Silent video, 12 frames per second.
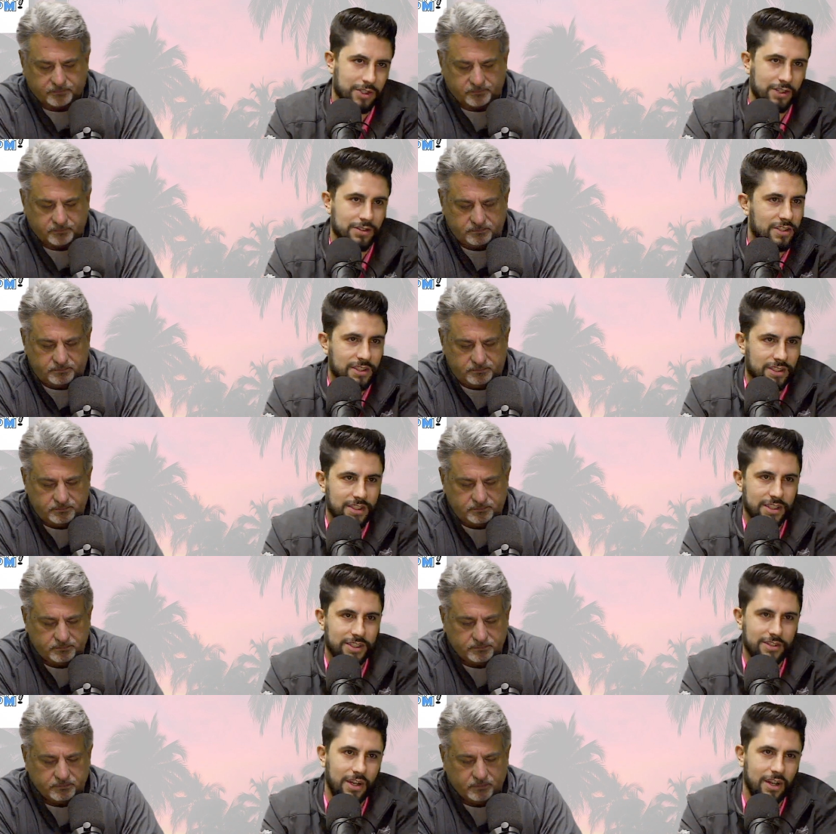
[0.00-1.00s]
Speaker 1: Like, we aren't just
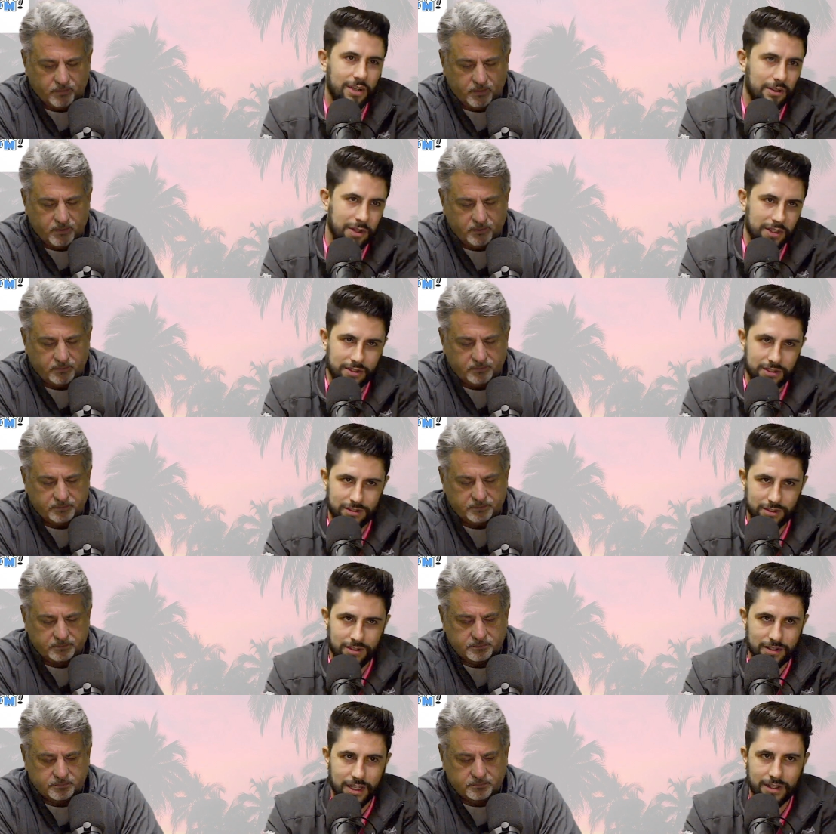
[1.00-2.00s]
sitting here talking about this
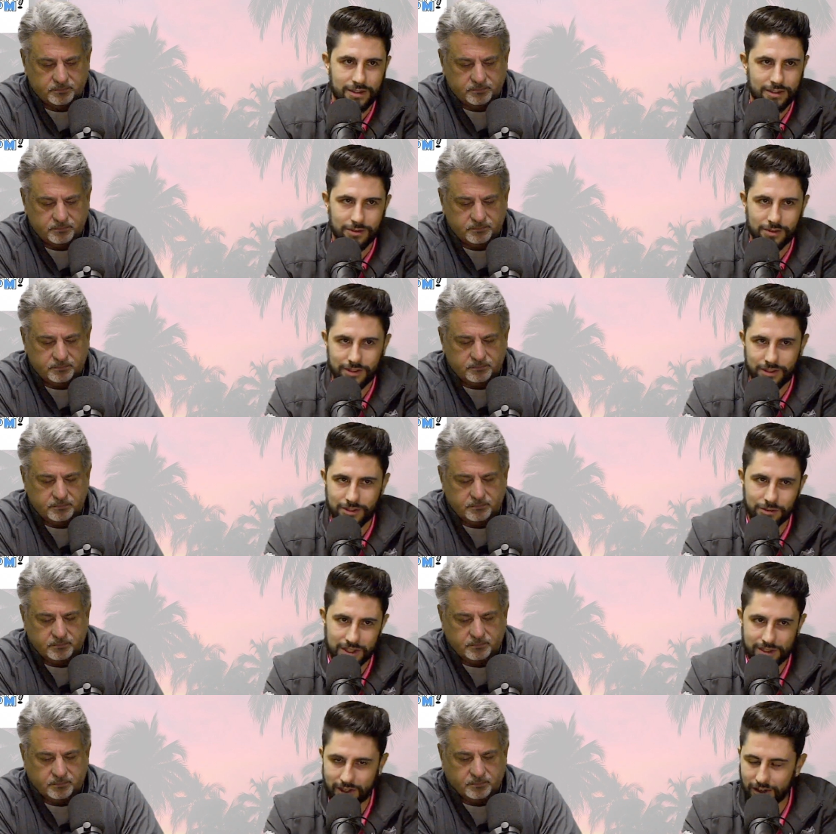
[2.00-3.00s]
so that tenants know what to
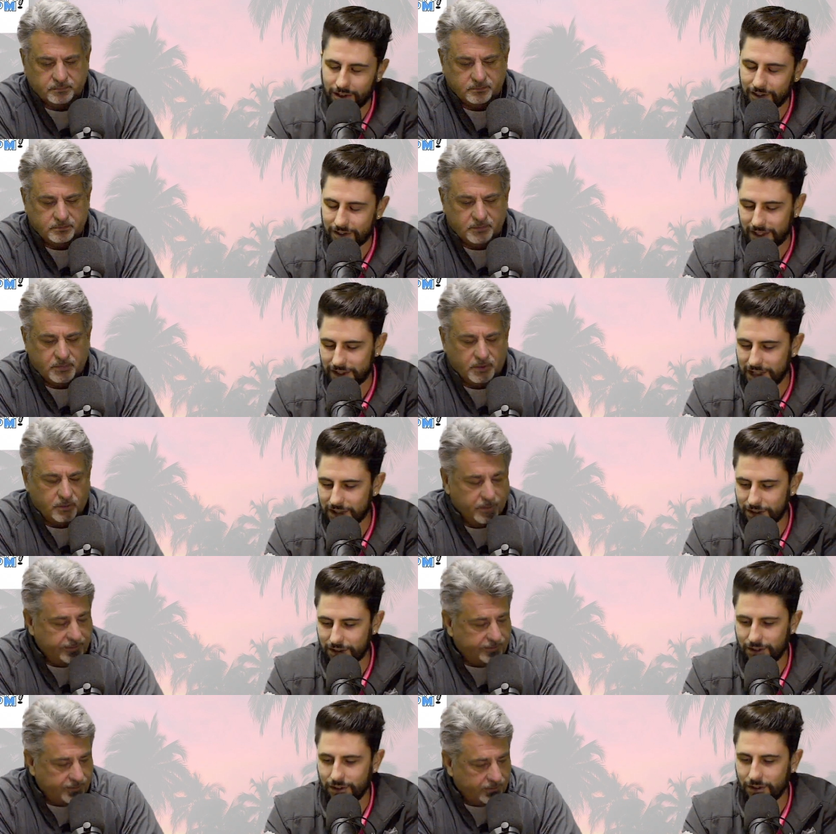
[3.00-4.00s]
do. That's not our
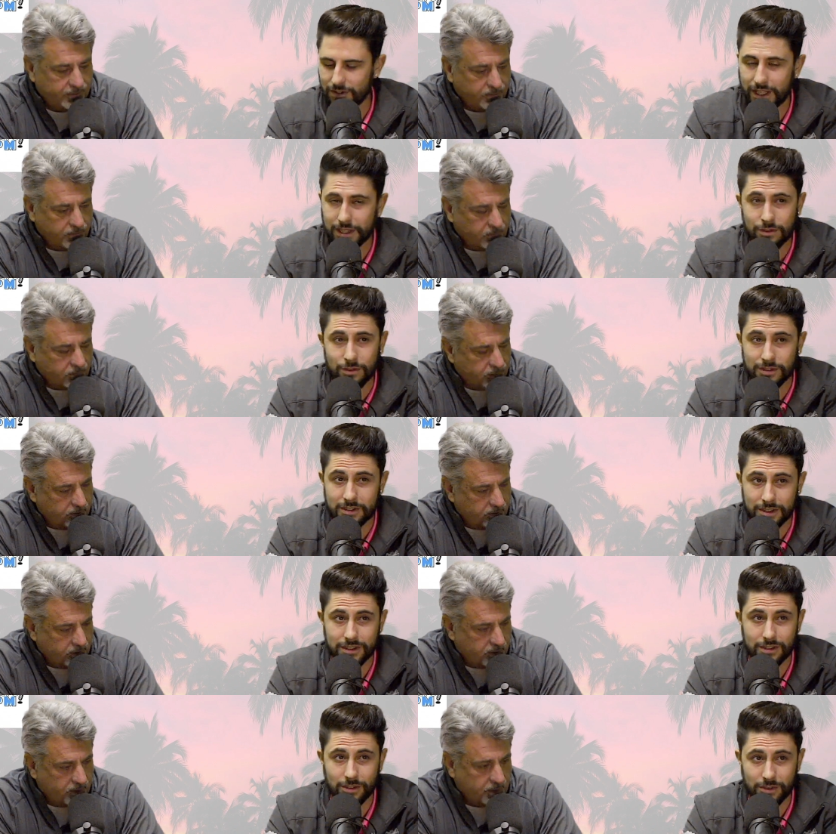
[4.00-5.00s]
intention we've, at all. Landlords
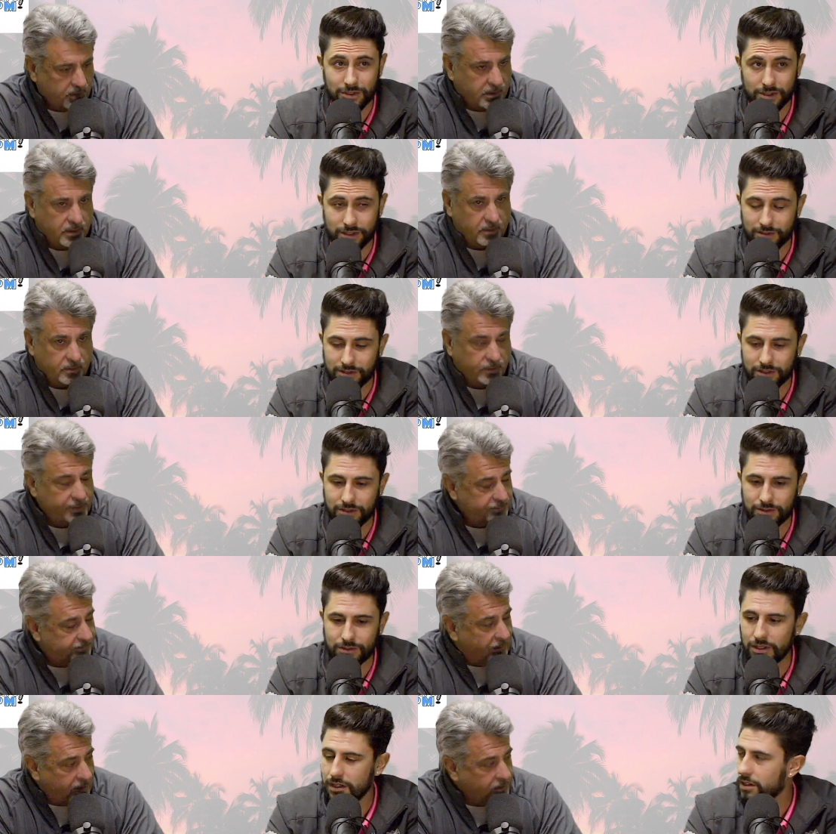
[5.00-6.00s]
need to know what to do, too.
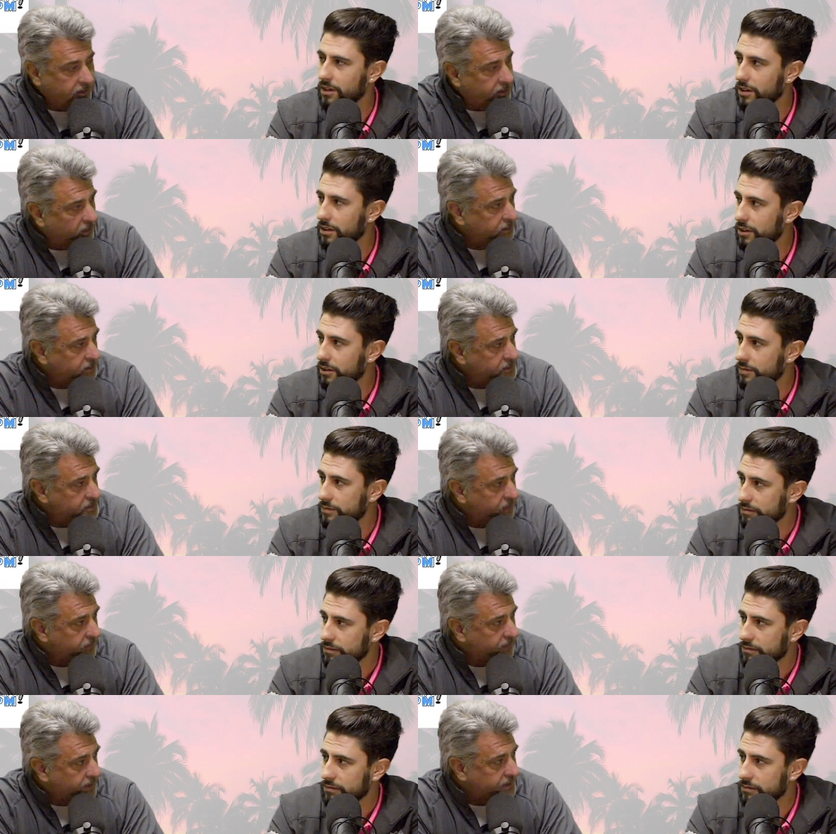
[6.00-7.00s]
We've
Speaker 2: fired owners
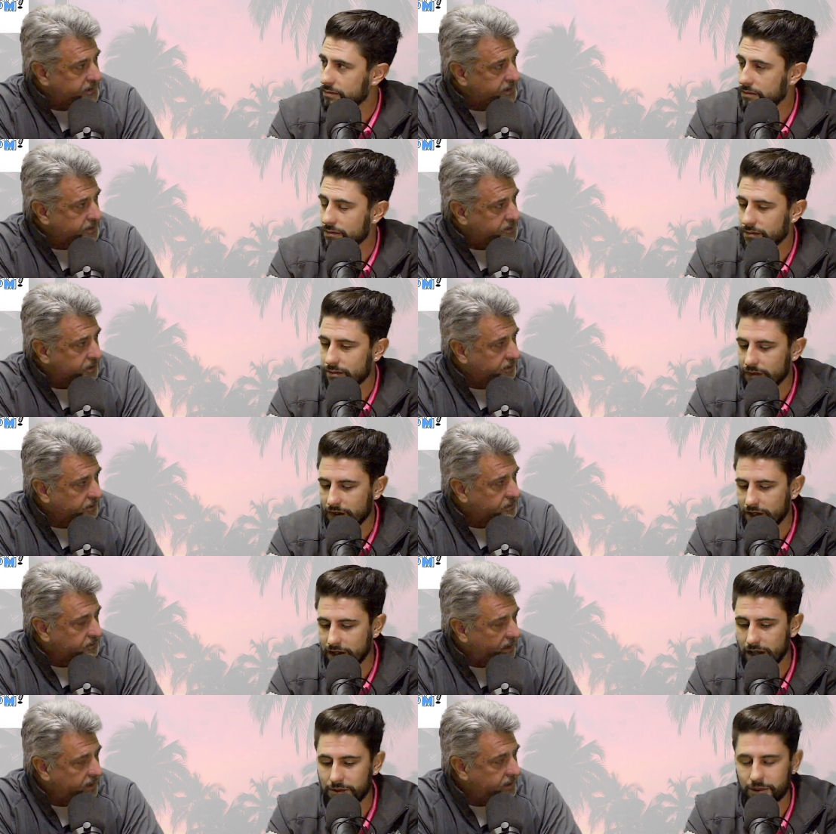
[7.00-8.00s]
over this issue.
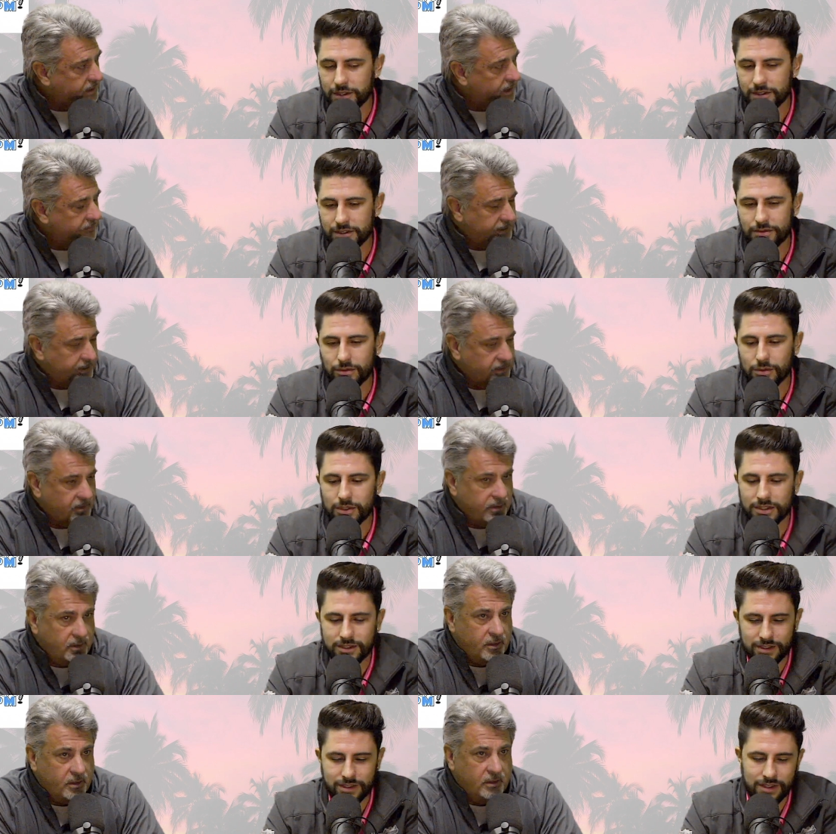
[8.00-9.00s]
Yeah, right? because, I mean, well,
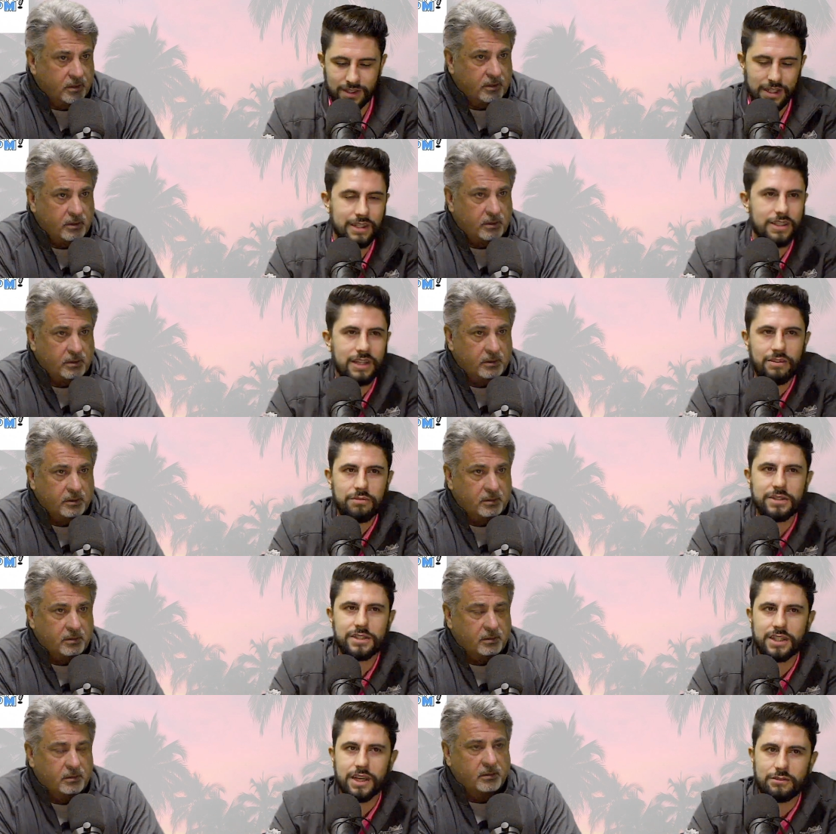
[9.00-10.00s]
Speaker 1: because they
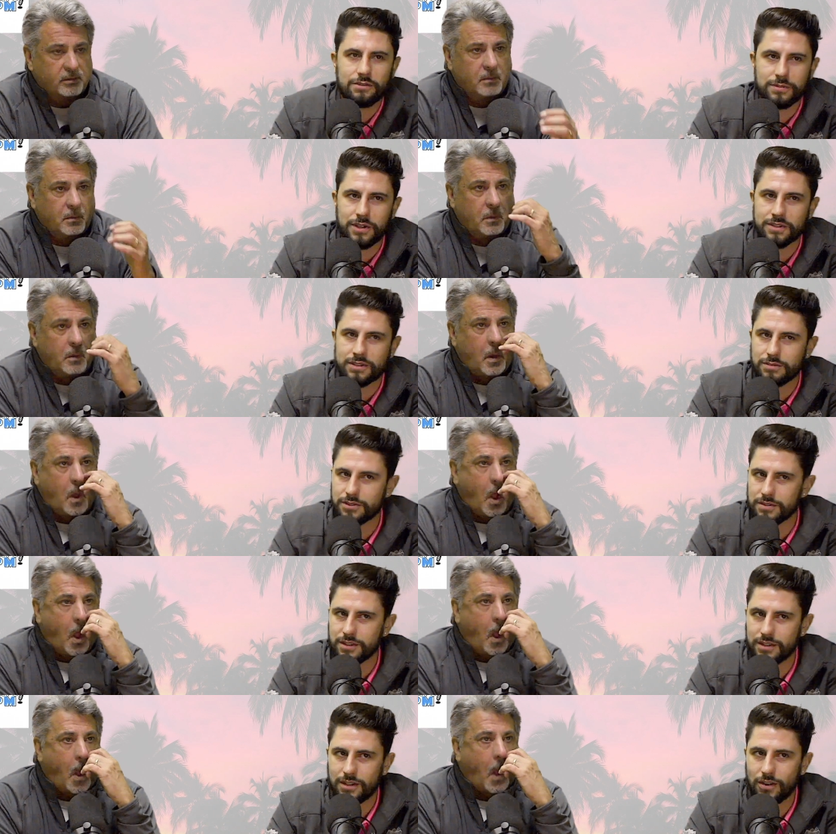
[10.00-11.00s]
everybody's got a
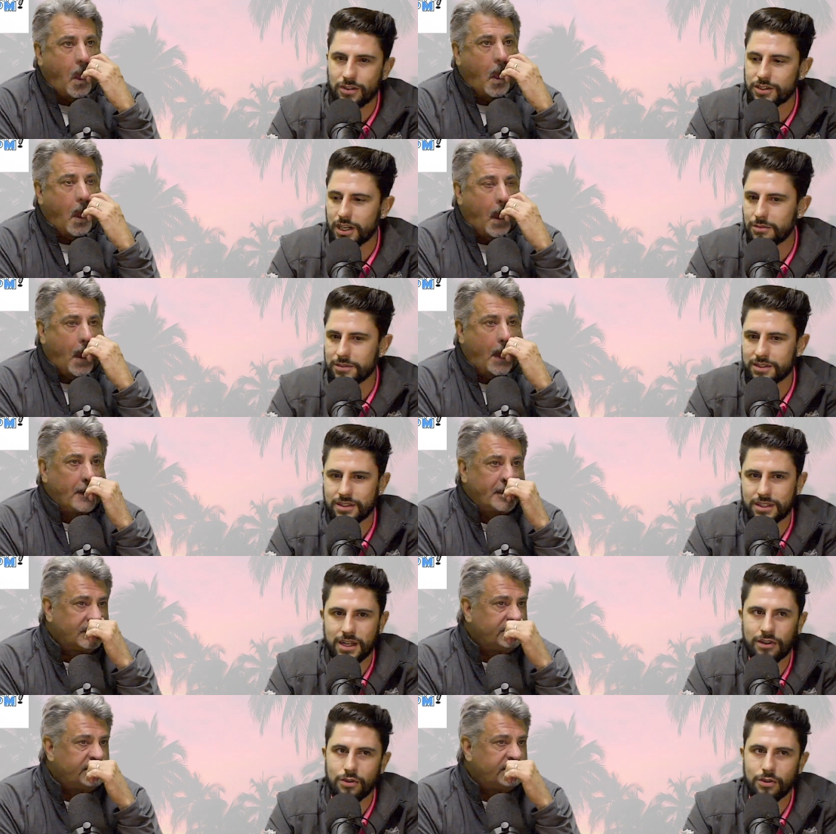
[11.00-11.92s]
responsibility. Our job is to